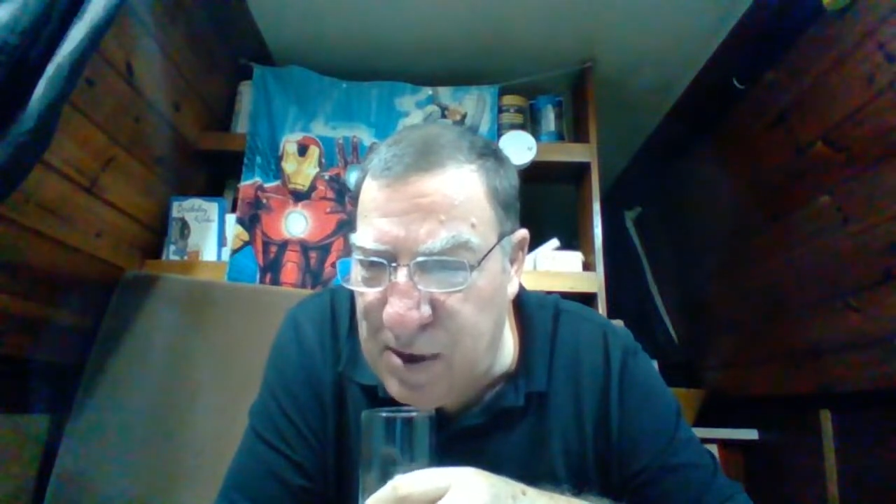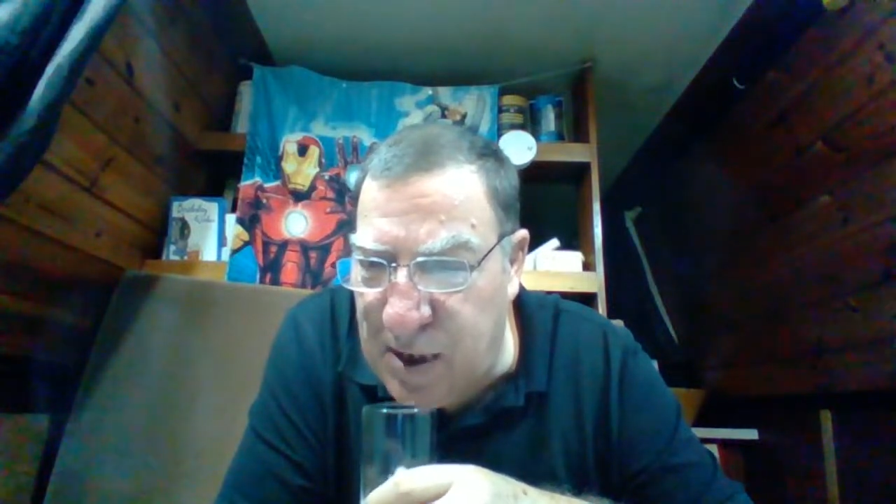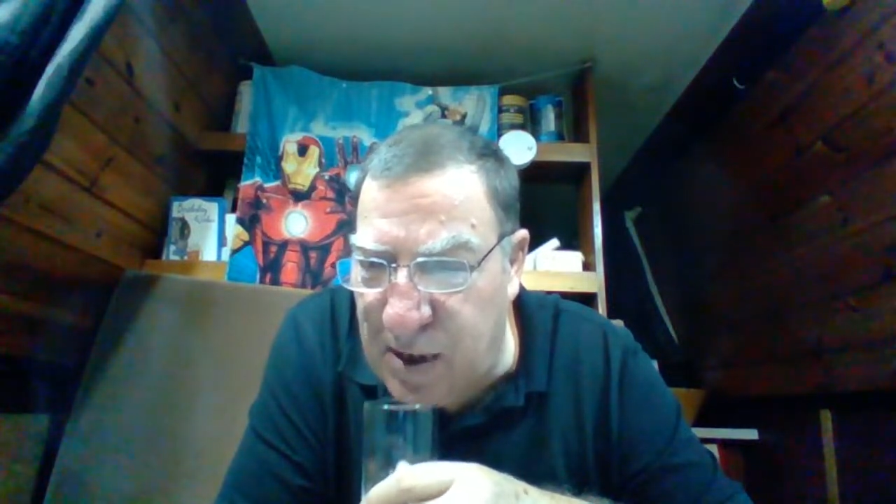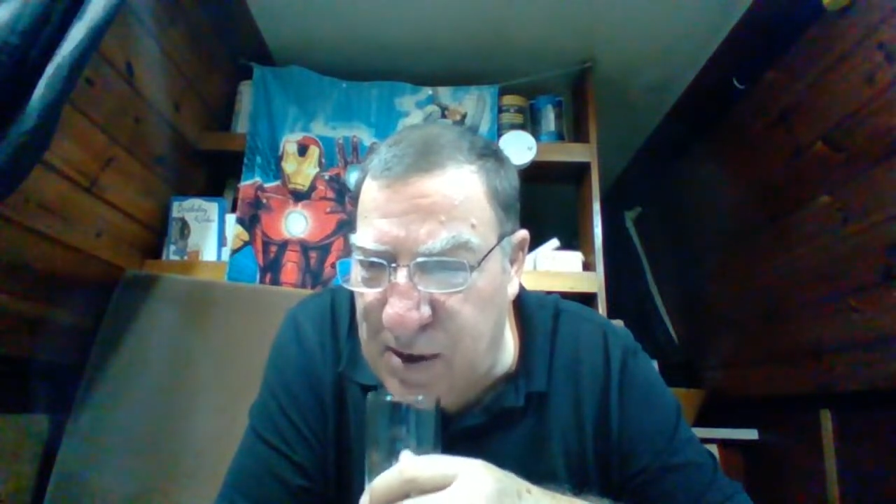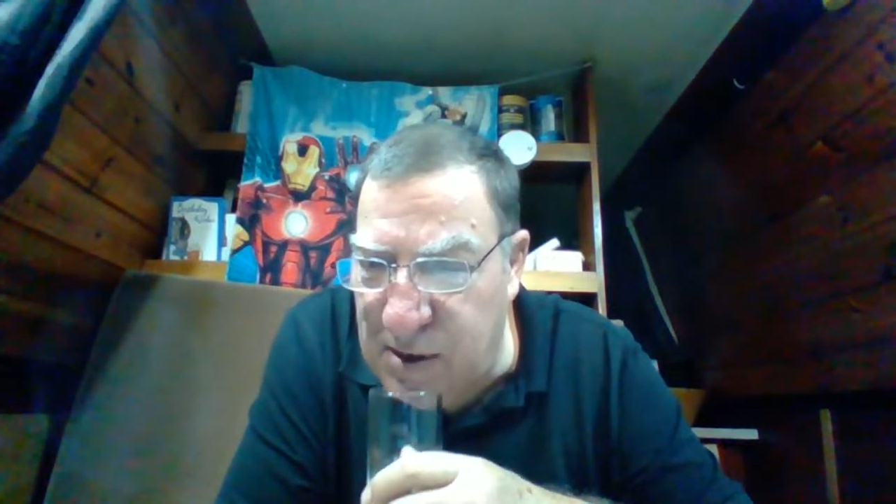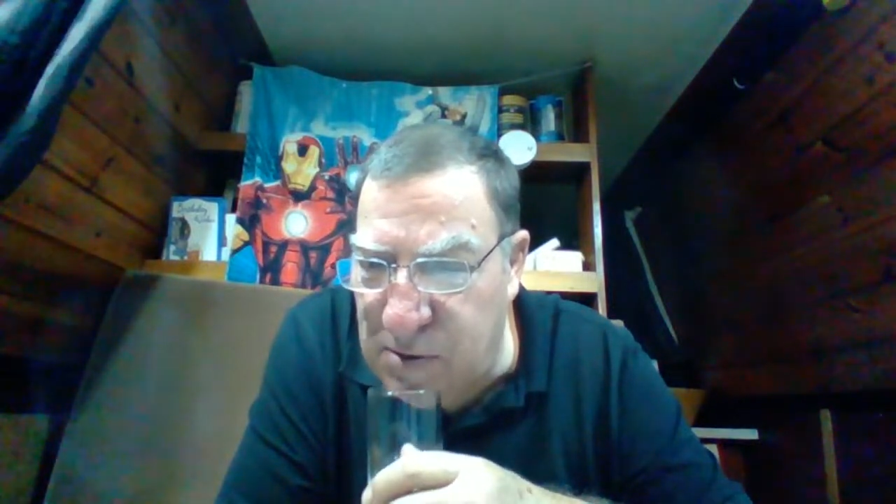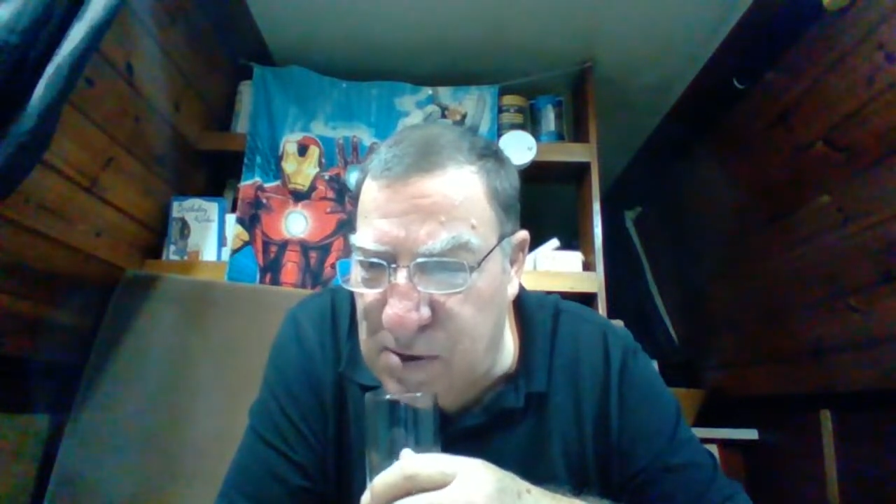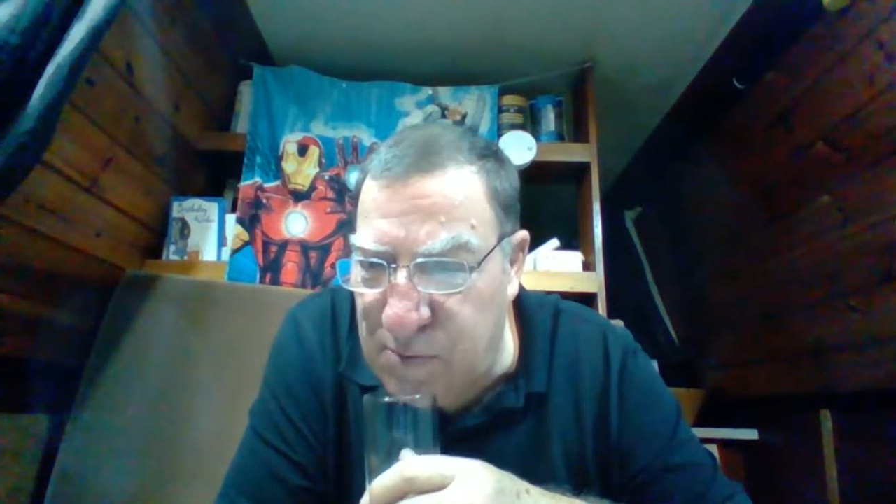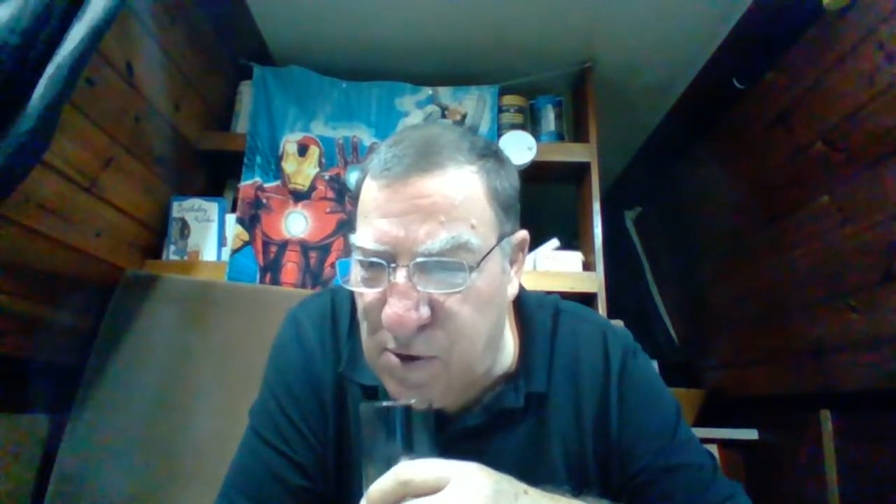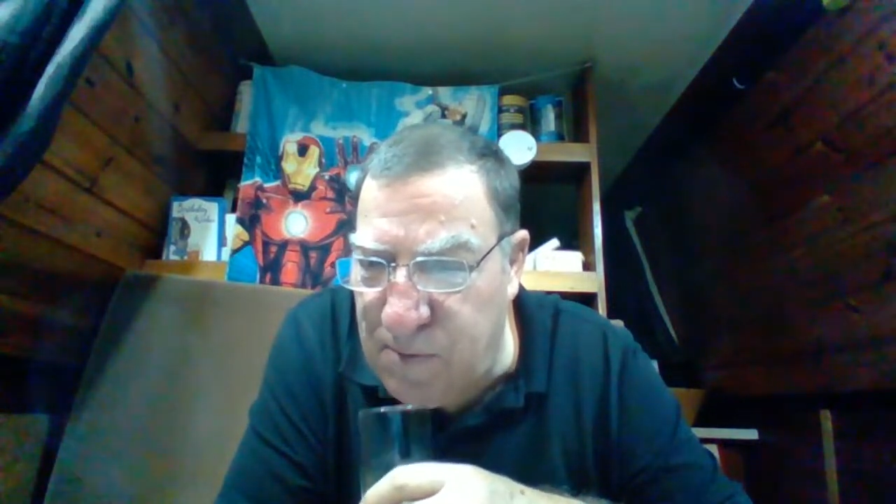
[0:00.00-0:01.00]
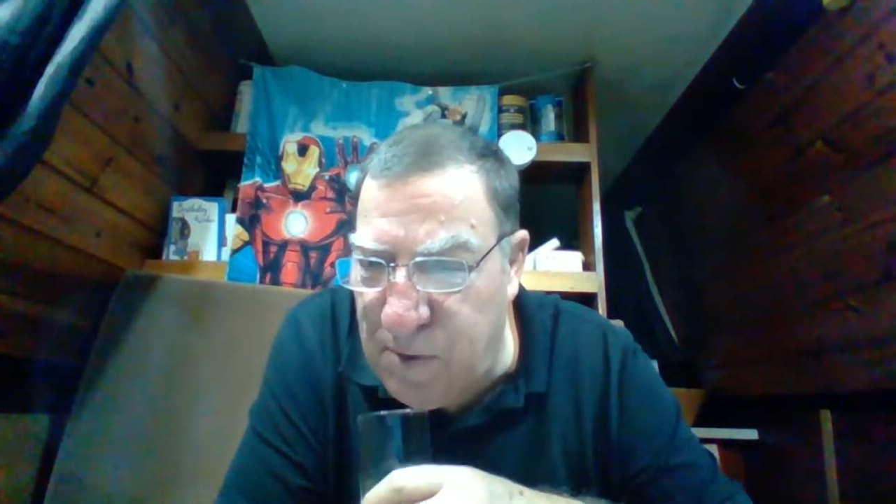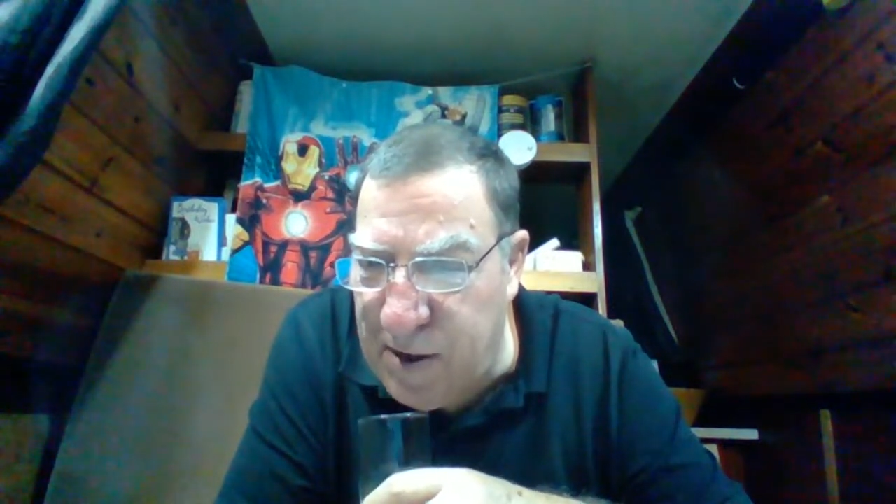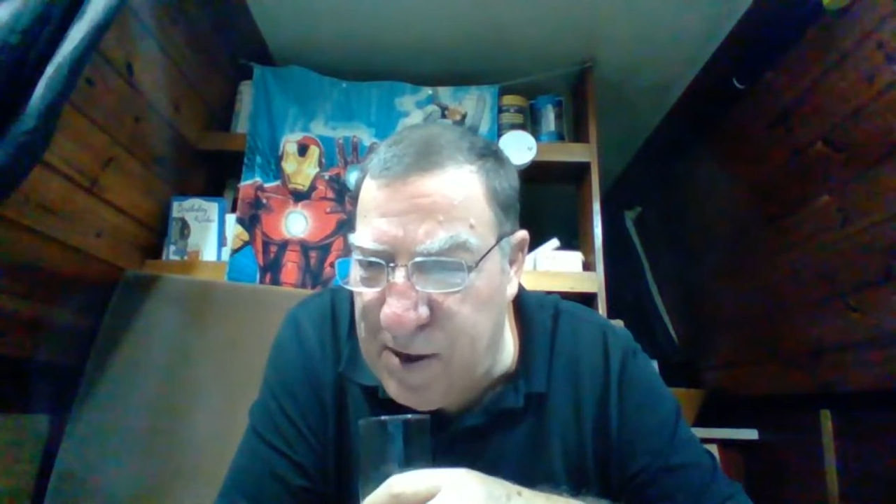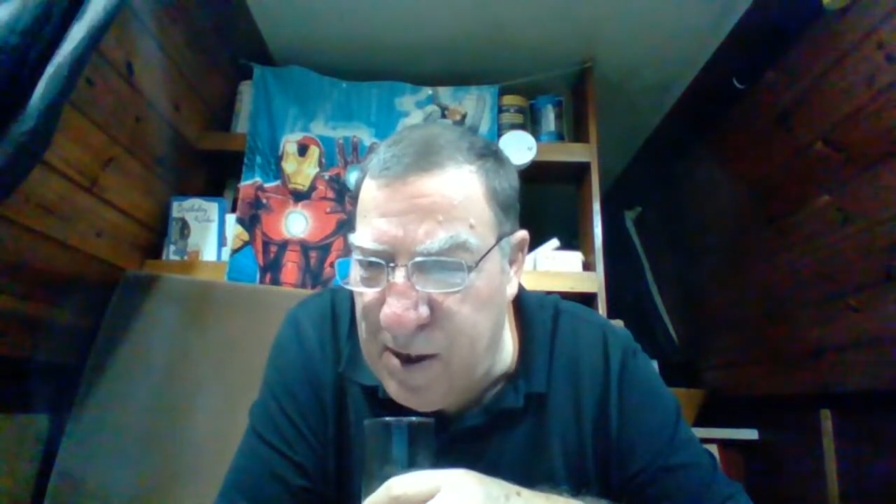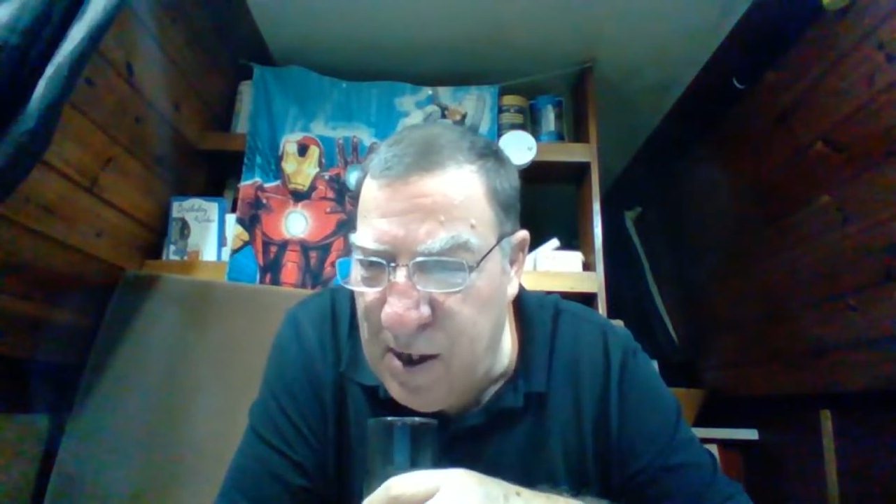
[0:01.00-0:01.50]
Duncan's was brewed by
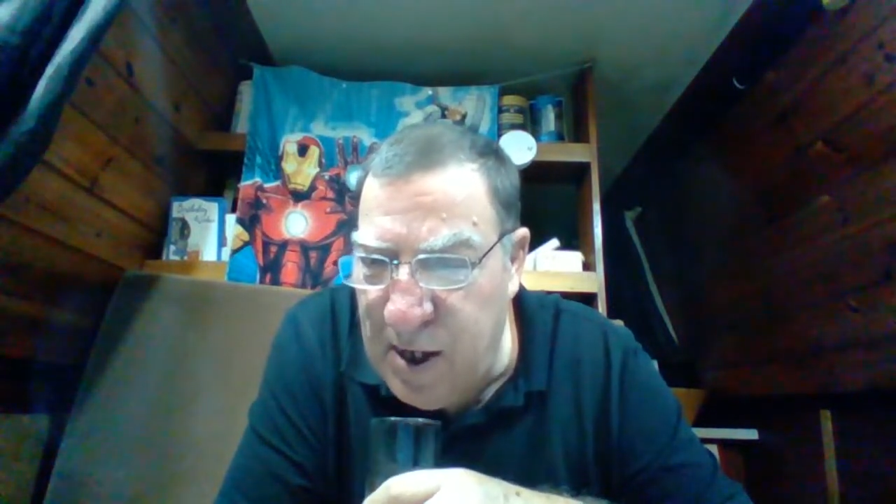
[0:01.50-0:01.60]
the.